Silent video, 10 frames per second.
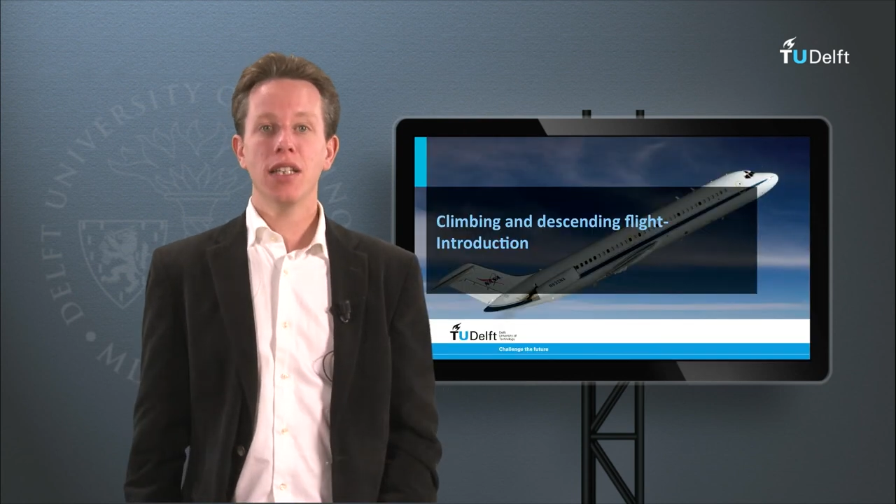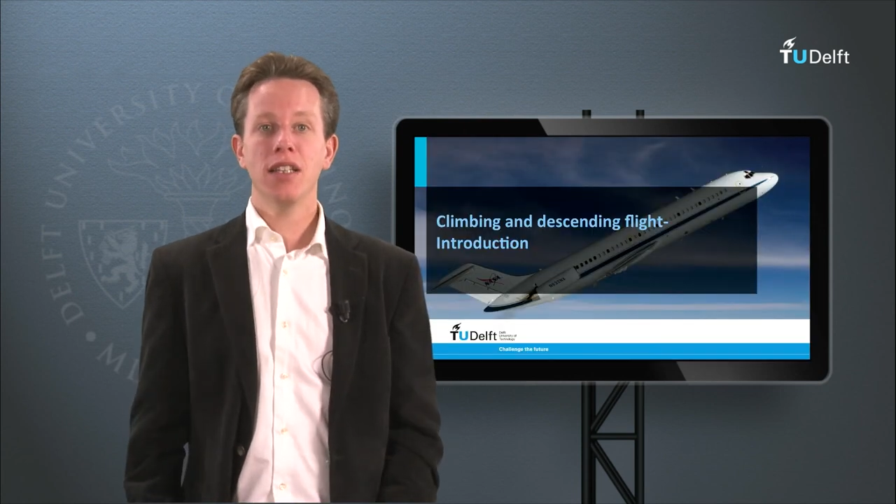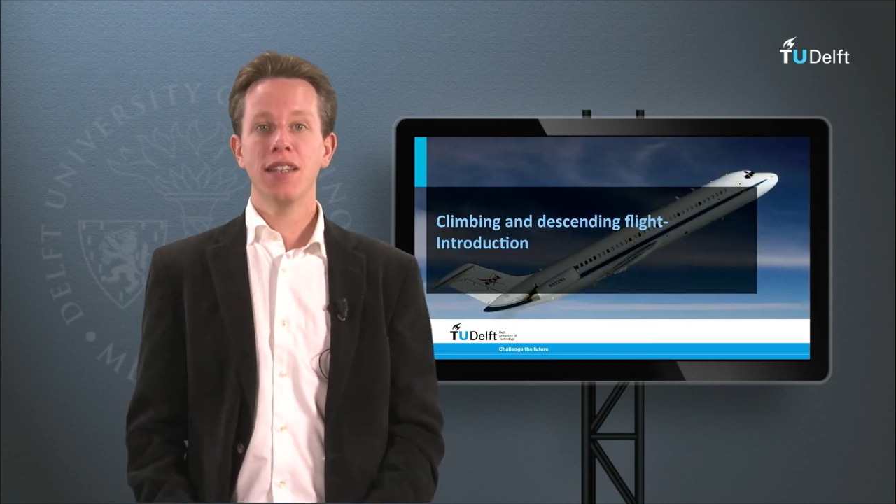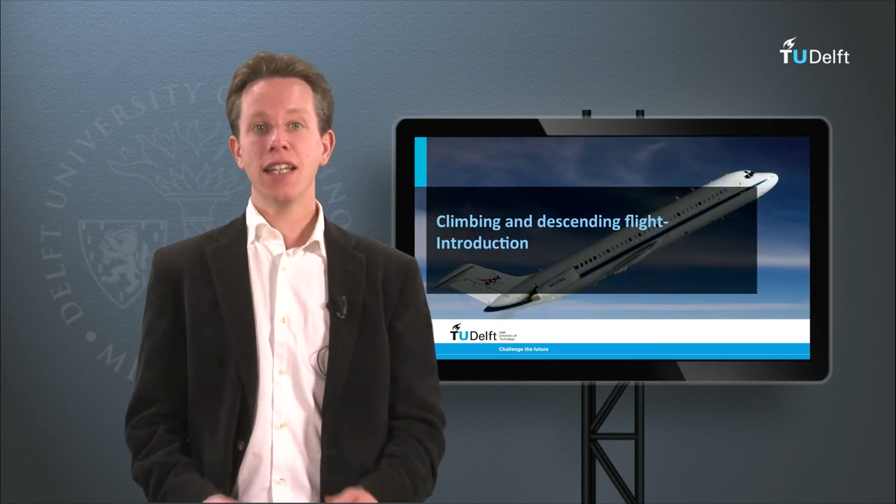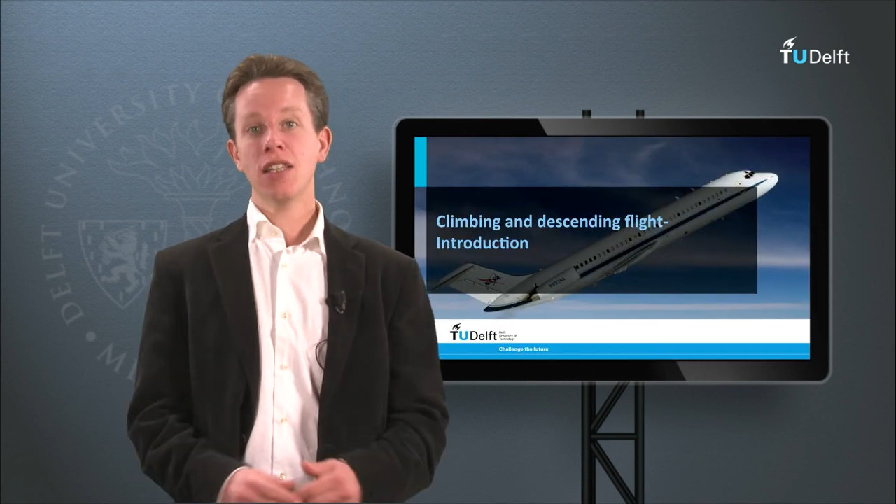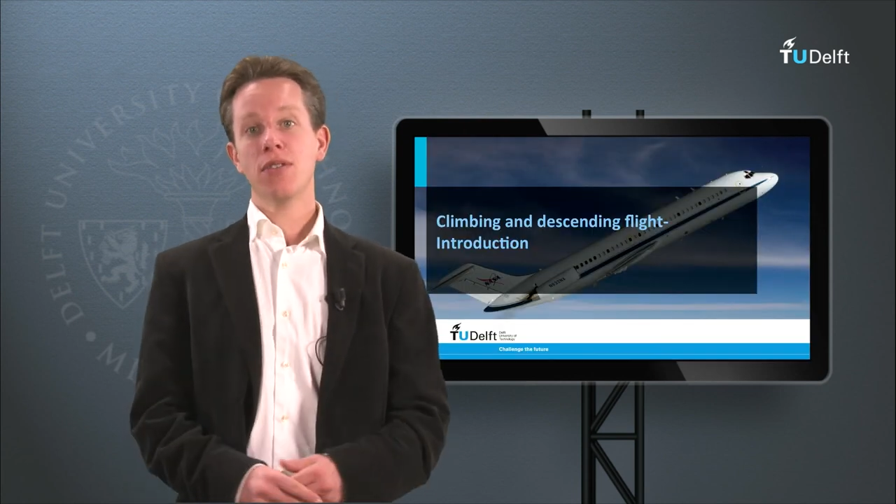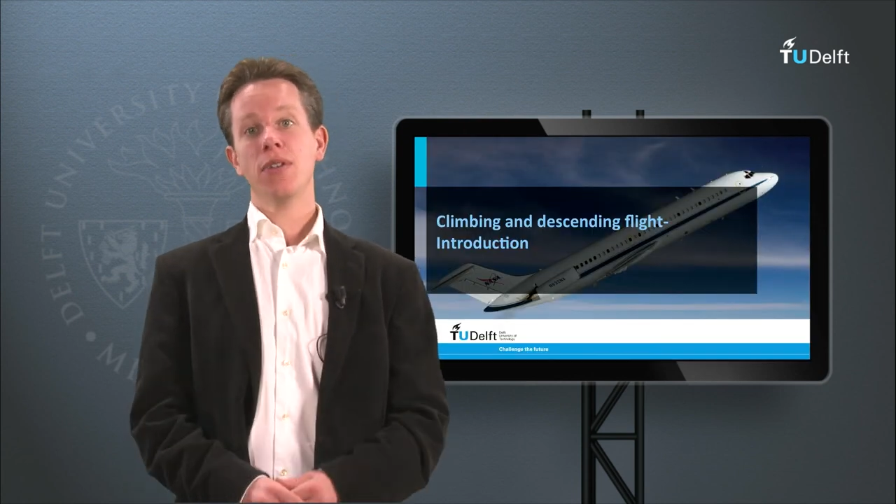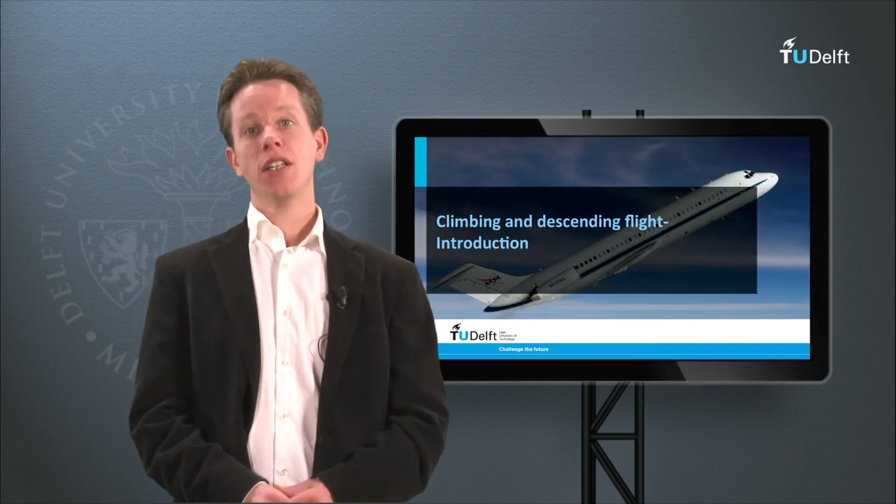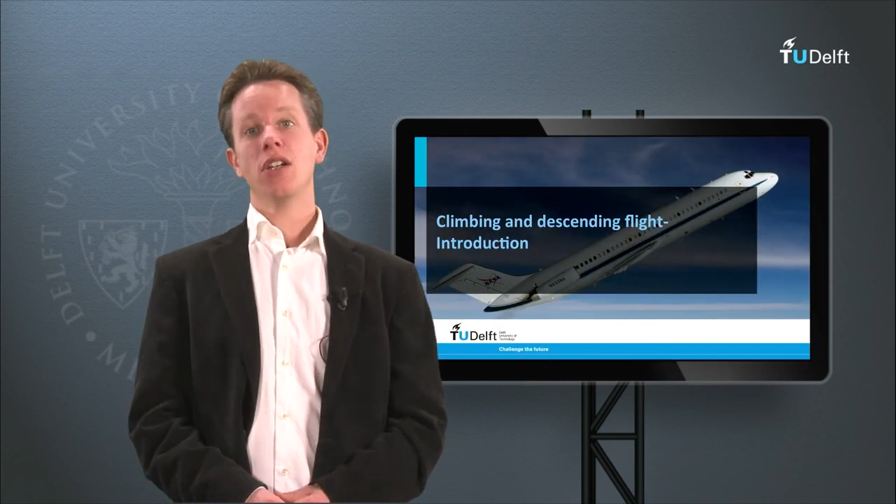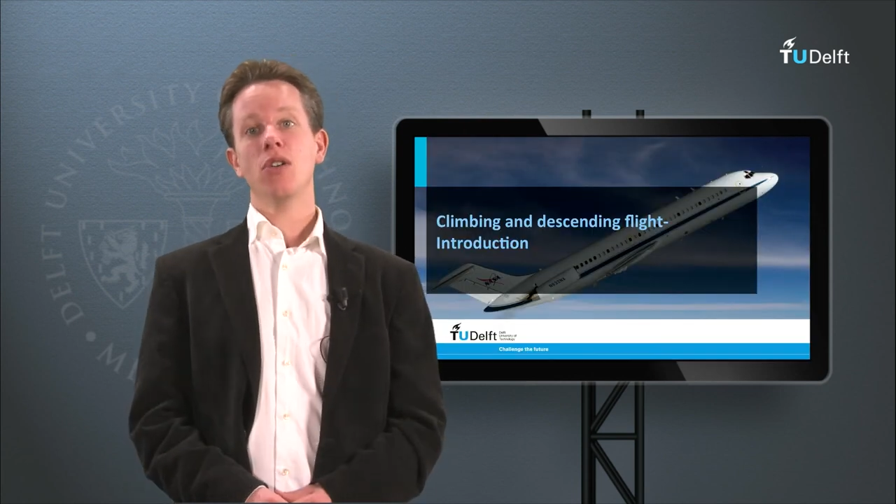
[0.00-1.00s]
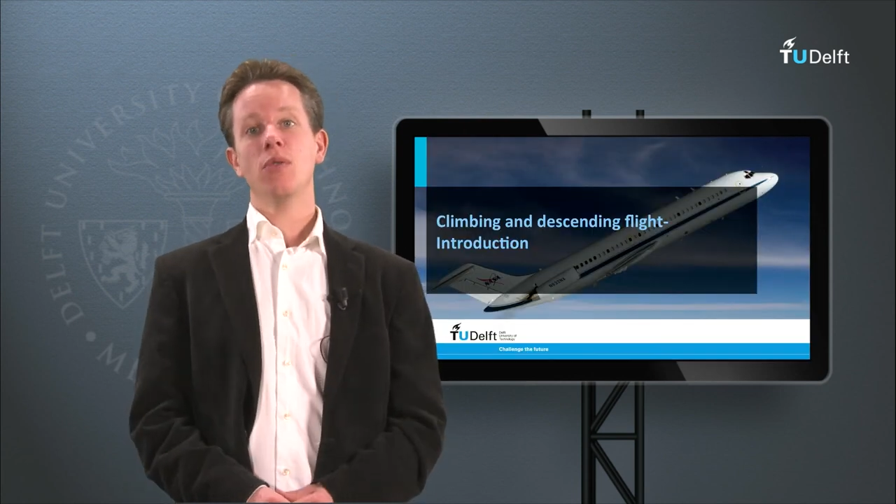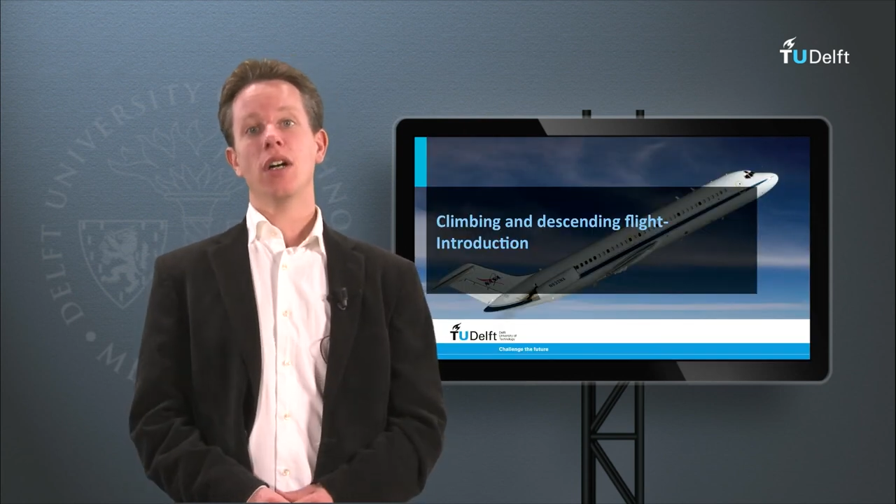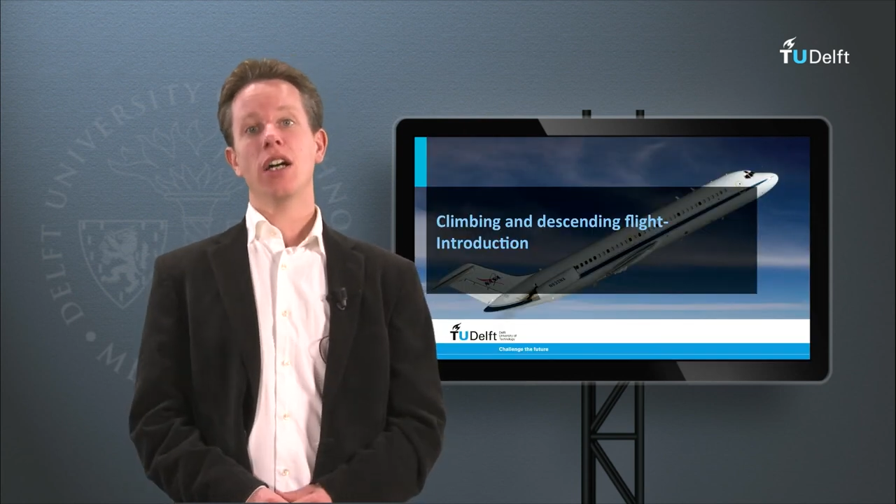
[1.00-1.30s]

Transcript: in the next video,